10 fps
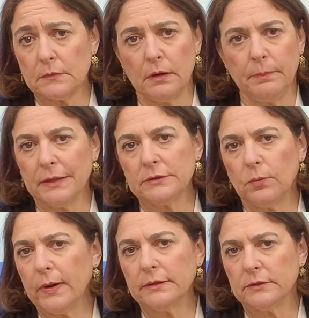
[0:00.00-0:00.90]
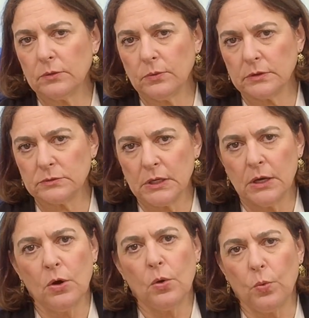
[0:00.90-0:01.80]
about the way that the world
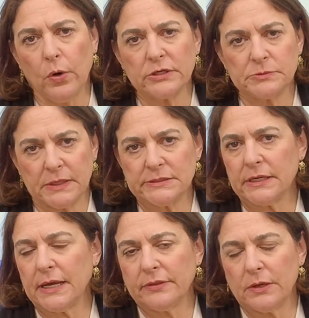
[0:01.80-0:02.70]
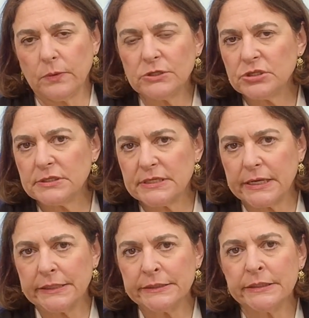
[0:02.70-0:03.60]
works based on how they wish it
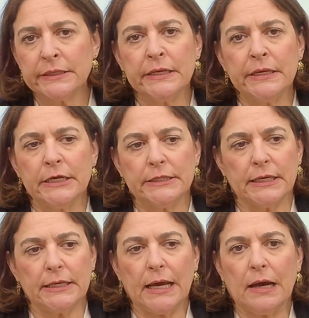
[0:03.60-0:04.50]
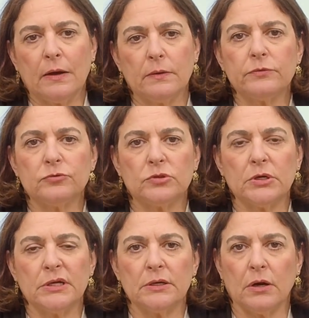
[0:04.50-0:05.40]
did, that now
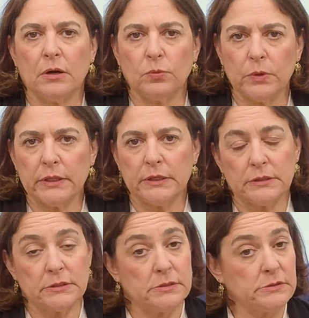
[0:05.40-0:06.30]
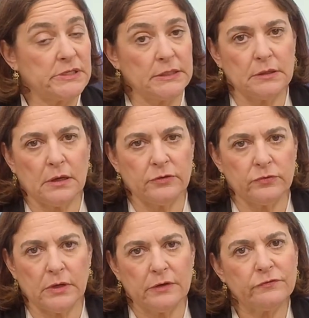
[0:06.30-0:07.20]
they are willing to set the
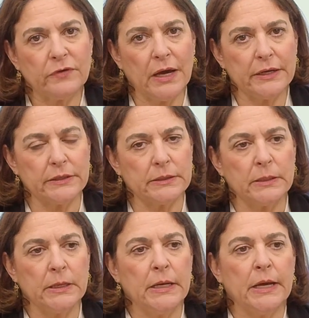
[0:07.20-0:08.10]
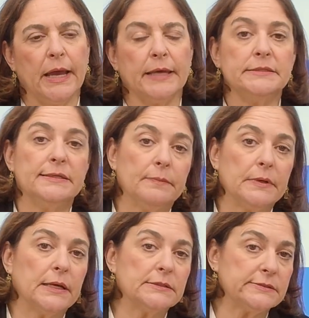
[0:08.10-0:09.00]
country on fire and
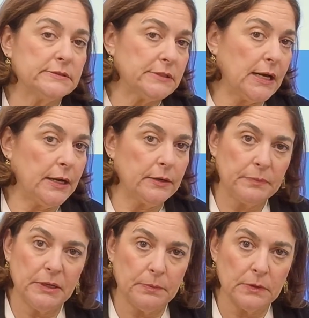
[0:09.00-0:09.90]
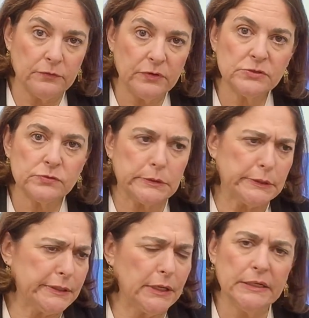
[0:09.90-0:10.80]
demonize the entire people of
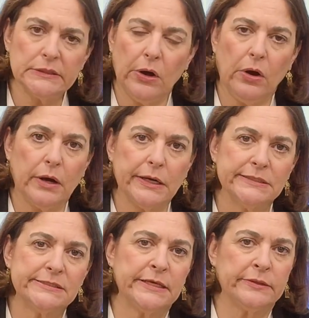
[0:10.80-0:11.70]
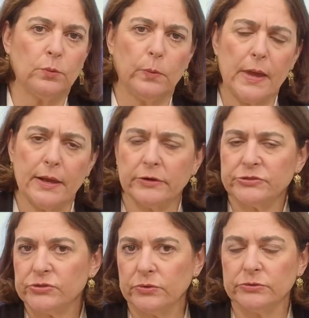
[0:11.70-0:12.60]
Israel and our laws and our
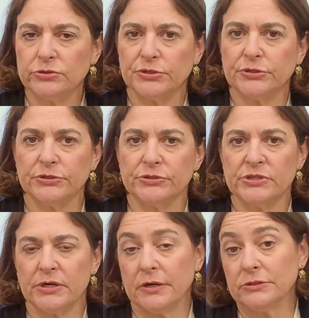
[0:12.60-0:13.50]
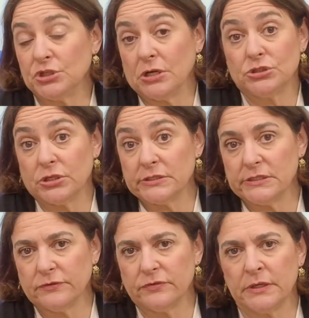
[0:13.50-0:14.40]
soldiers and our judges,
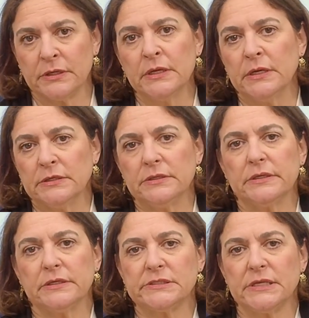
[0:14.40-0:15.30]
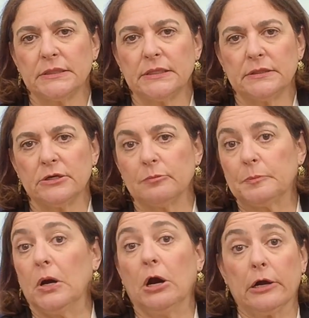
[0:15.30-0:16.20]
even, to the extent that they're
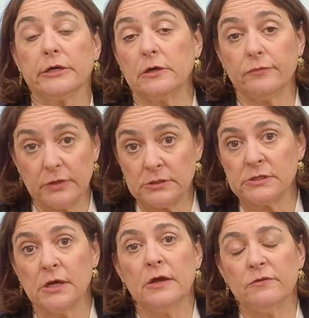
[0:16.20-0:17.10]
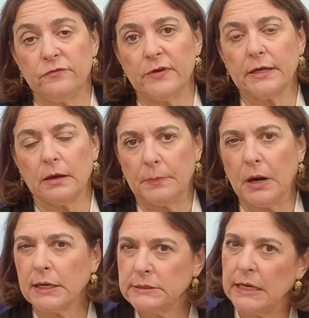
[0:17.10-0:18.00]
part of this fake
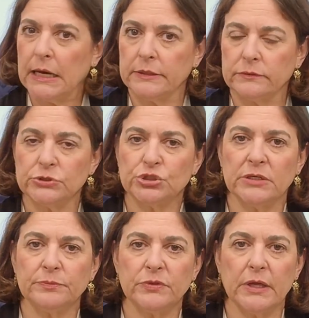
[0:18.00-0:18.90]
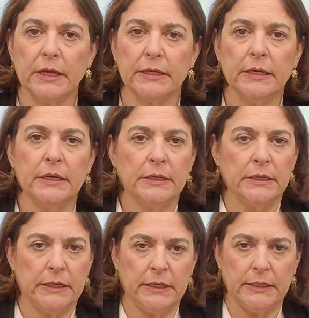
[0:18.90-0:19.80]
apartheid regime that
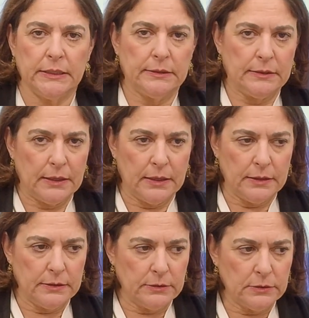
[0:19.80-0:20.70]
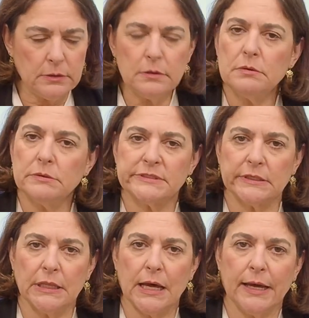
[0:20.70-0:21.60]
he knew was a
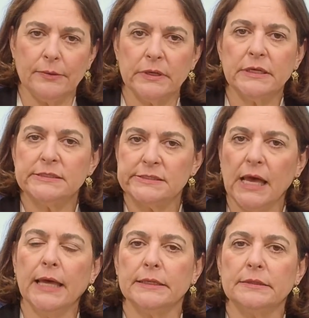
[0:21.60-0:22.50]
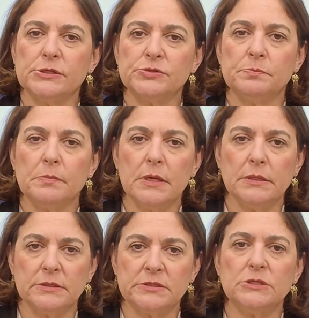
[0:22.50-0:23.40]
lie, what he said in
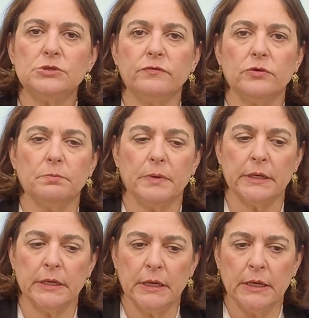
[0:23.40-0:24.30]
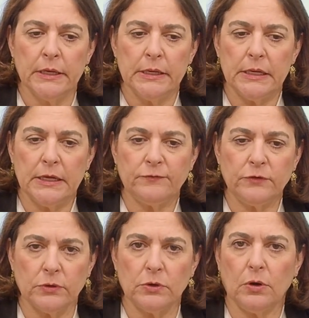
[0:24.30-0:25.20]
this interview. But if
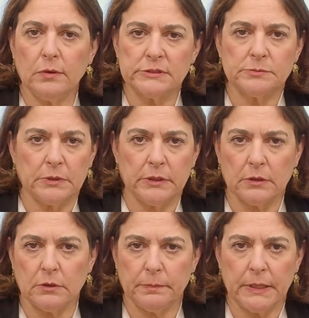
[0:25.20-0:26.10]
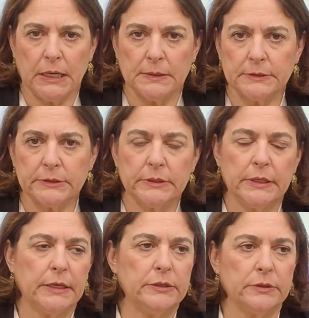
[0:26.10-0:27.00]
your goal is political power
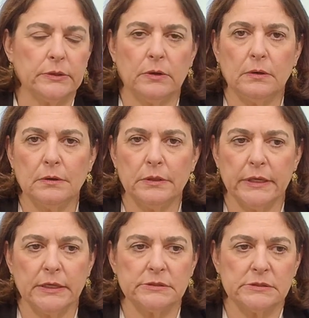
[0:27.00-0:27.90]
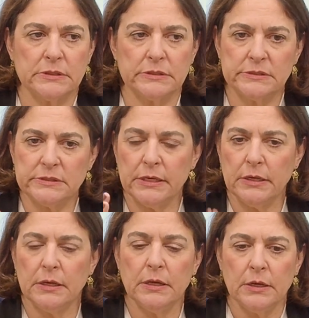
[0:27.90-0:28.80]
and your goal is to
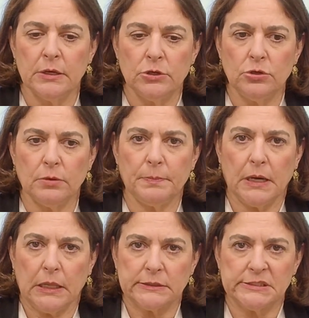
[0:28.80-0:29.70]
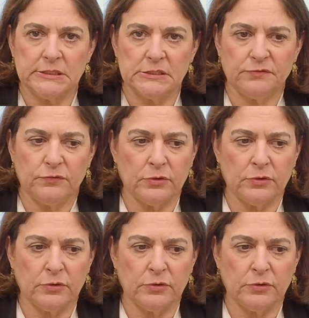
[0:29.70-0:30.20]
see your policies